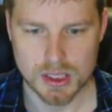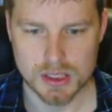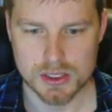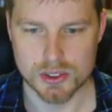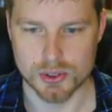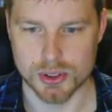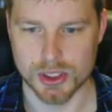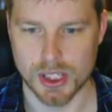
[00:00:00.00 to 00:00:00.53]

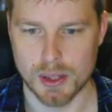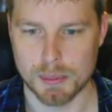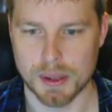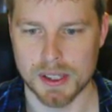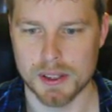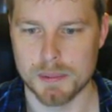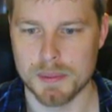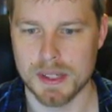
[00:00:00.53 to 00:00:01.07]
so shop
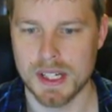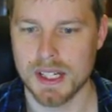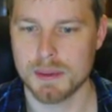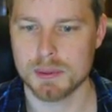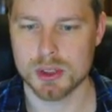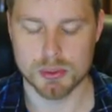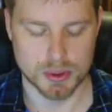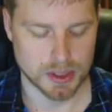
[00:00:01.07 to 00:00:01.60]
item
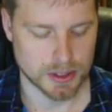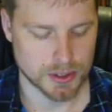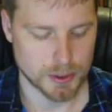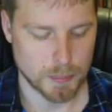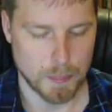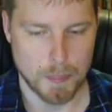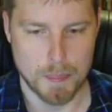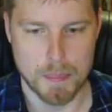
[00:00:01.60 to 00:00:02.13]
name so we're gonna
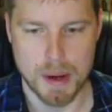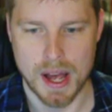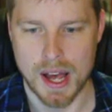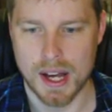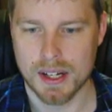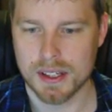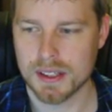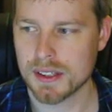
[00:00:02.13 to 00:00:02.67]
do
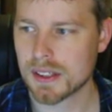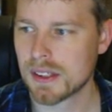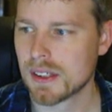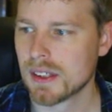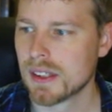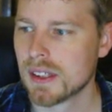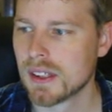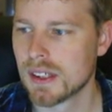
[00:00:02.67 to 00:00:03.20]
back
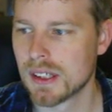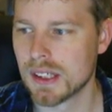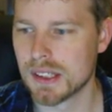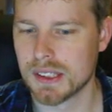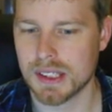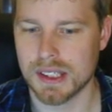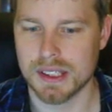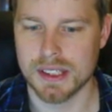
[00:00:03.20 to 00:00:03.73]

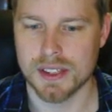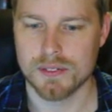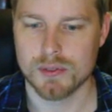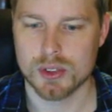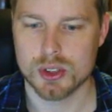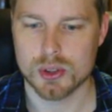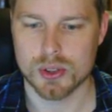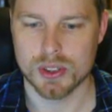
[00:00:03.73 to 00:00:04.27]
and then
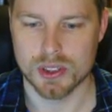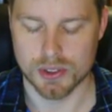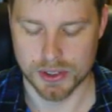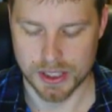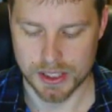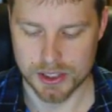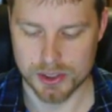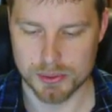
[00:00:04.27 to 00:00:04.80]
inventory
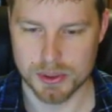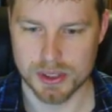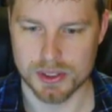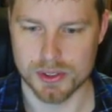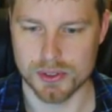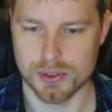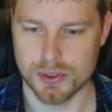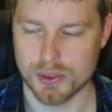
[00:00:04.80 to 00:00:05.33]
location we're
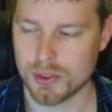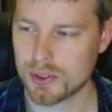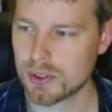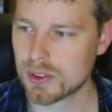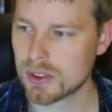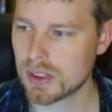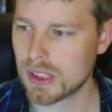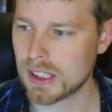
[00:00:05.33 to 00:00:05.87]
gonna do
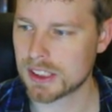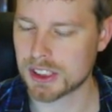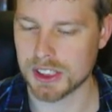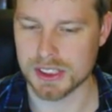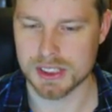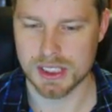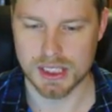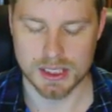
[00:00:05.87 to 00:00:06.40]

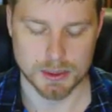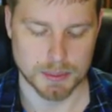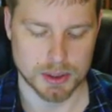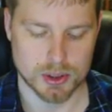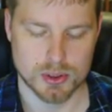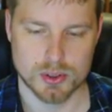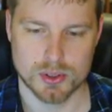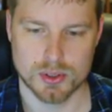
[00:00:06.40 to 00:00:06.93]
actually it's not gonna be
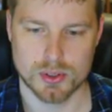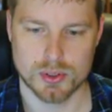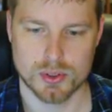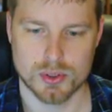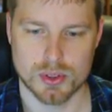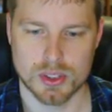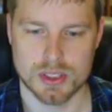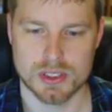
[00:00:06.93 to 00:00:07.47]

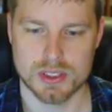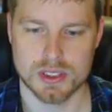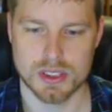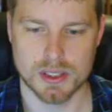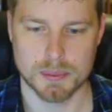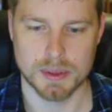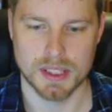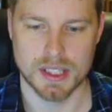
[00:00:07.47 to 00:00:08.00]
it's not
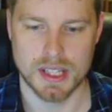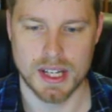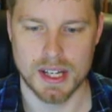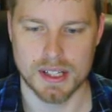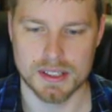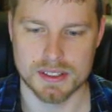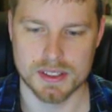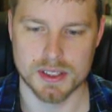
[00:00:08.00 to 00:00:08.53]
gonna be
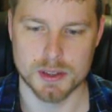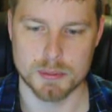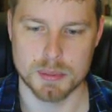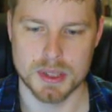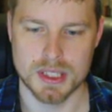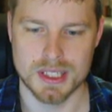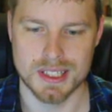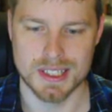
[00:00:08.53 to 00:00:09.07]
that it's gonna
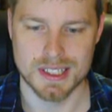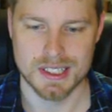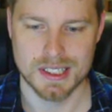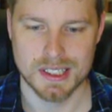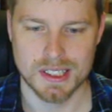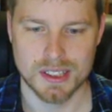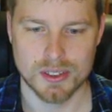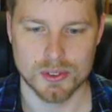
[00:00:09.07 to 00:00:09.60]
be
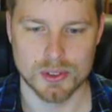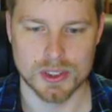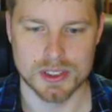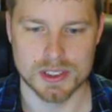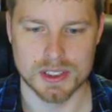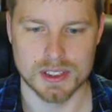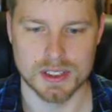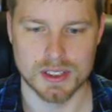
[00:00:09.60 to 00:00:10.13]
what
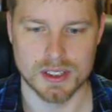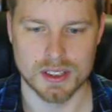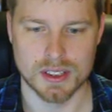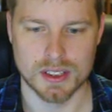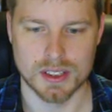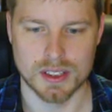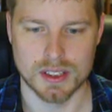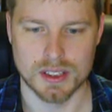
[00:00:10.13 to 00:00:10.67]
is it
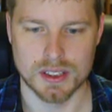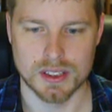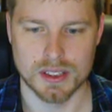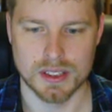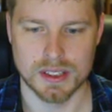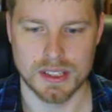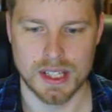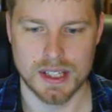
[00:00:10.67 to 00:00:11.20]
uh,
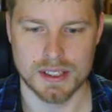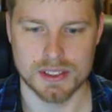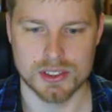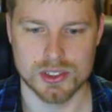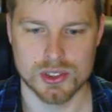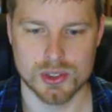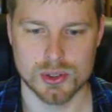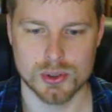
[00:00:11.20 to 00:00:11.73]
that
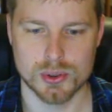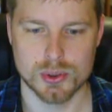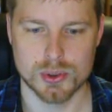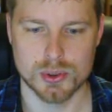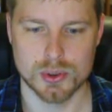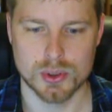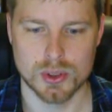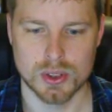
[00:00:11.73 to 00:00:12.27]
is
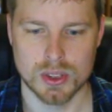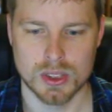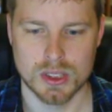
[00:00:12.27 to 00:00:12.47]
to